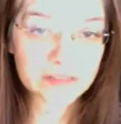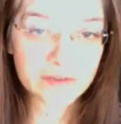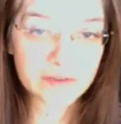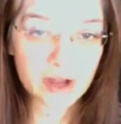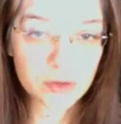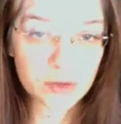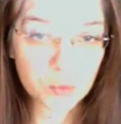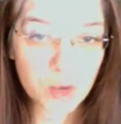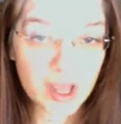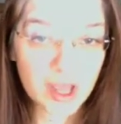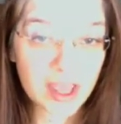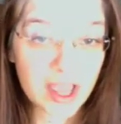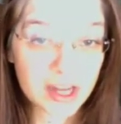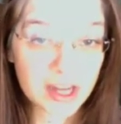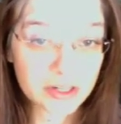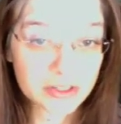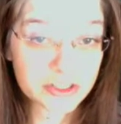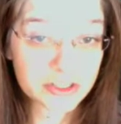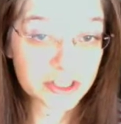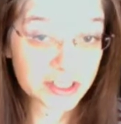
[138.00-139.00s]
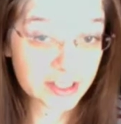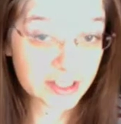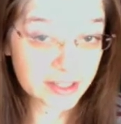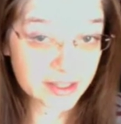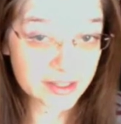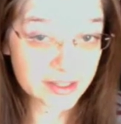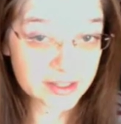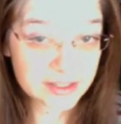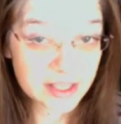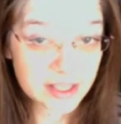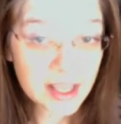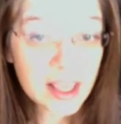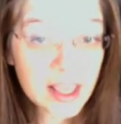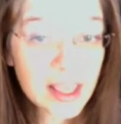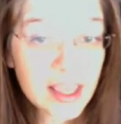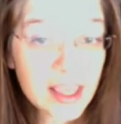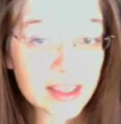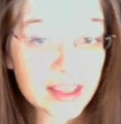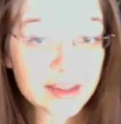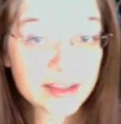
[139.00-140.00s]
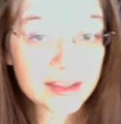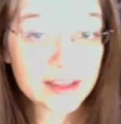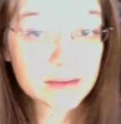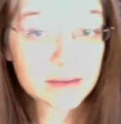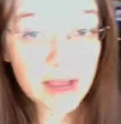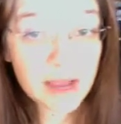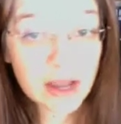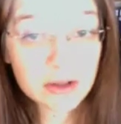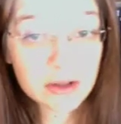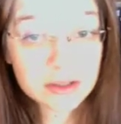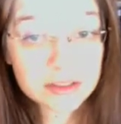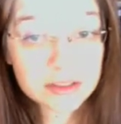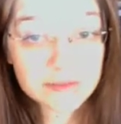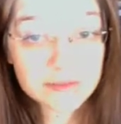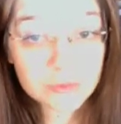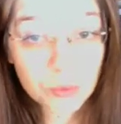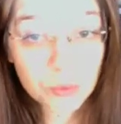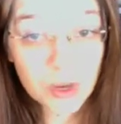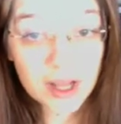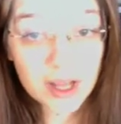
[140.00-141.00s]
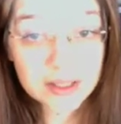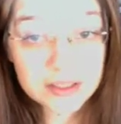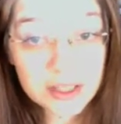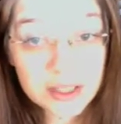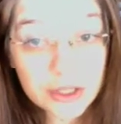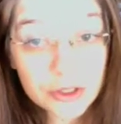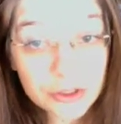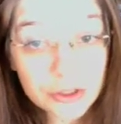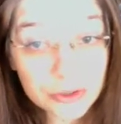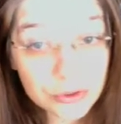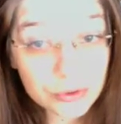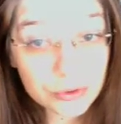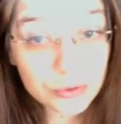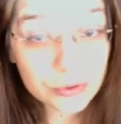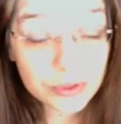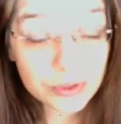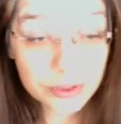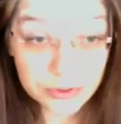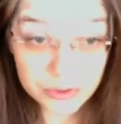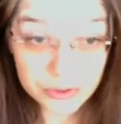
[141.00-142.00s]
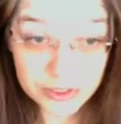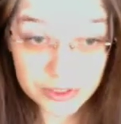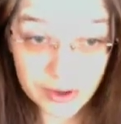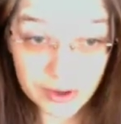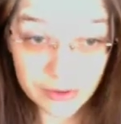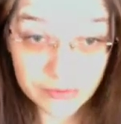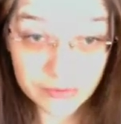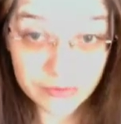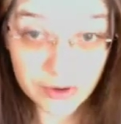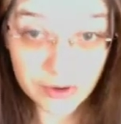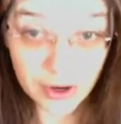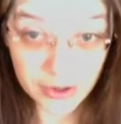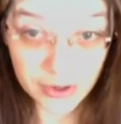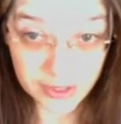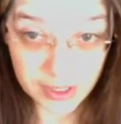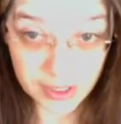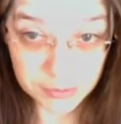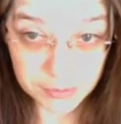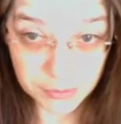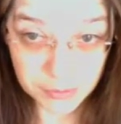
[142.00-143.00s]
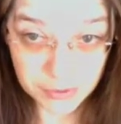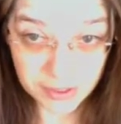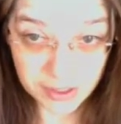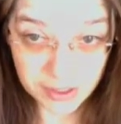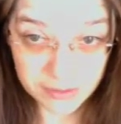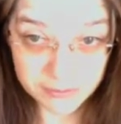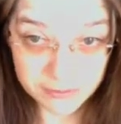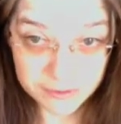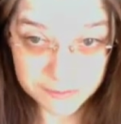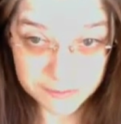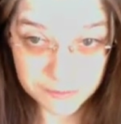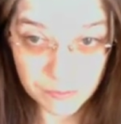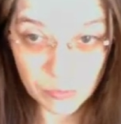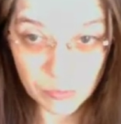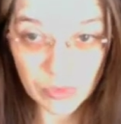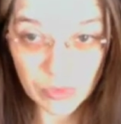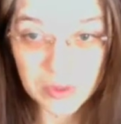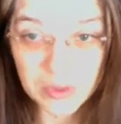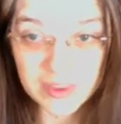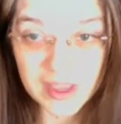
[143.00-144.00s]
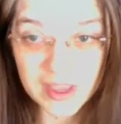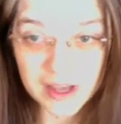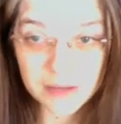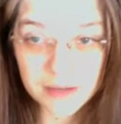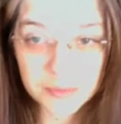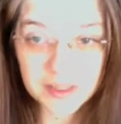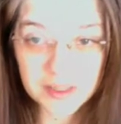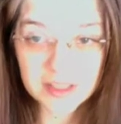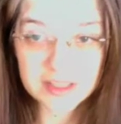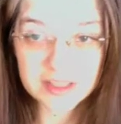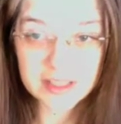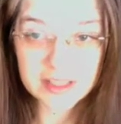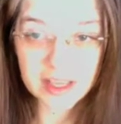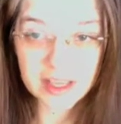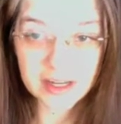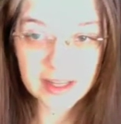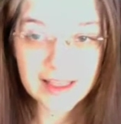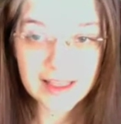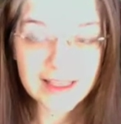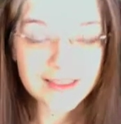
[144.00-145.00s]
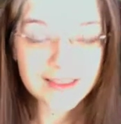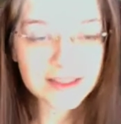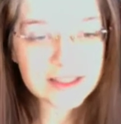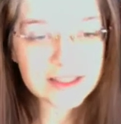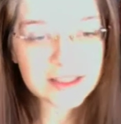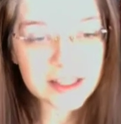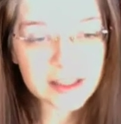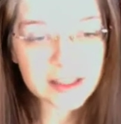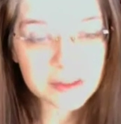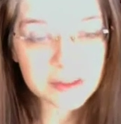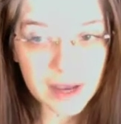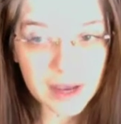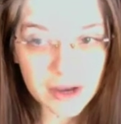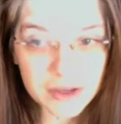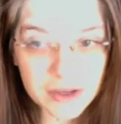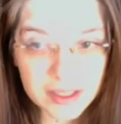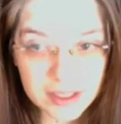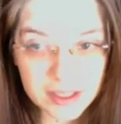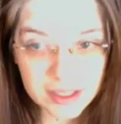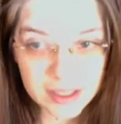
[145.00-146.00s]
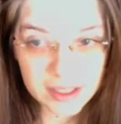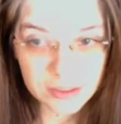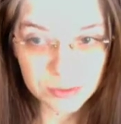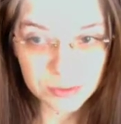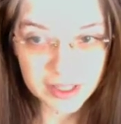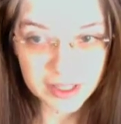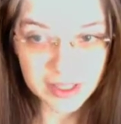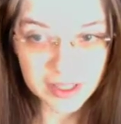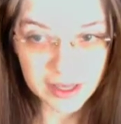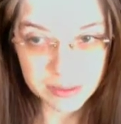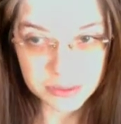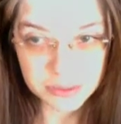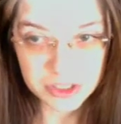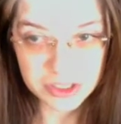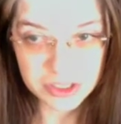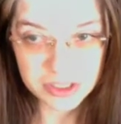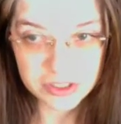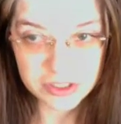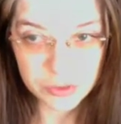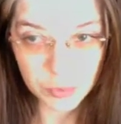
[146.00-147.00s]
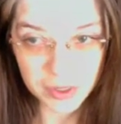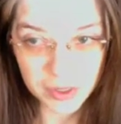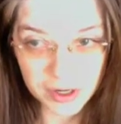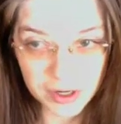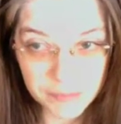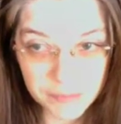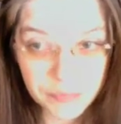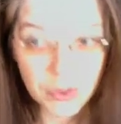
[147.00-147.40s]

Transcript: on what energy is and the amount of what you yourself are capable of. With that being said, let's think about E equaling mc squared.